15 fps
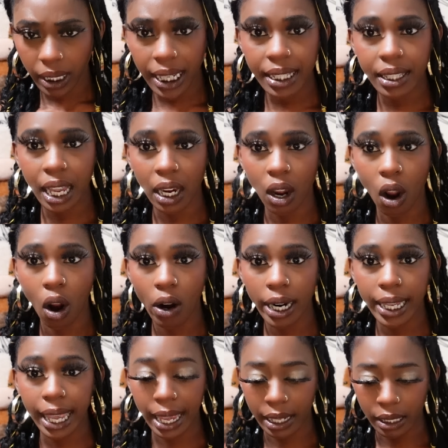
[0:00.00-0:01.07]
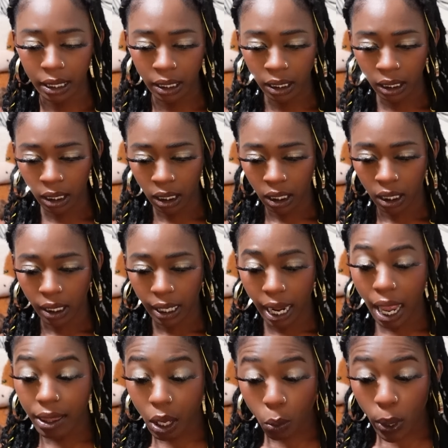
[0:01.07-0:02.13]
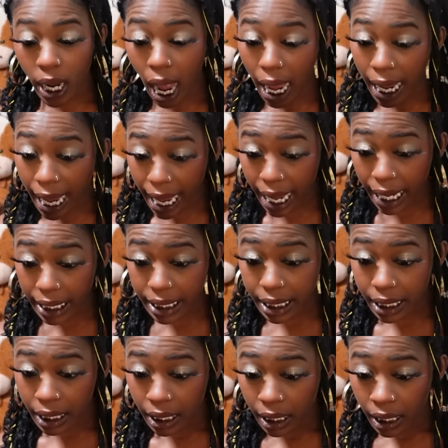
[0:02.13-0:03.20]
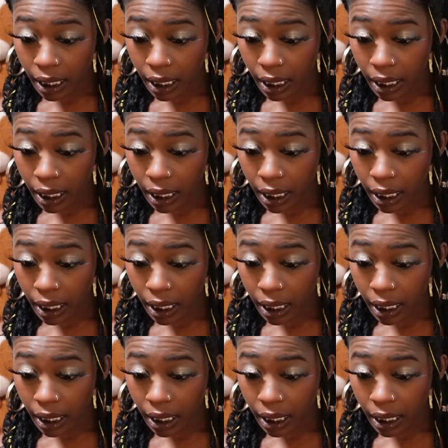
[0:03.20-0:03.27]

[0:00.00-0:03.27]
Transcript: It's that car again. And then we got hit.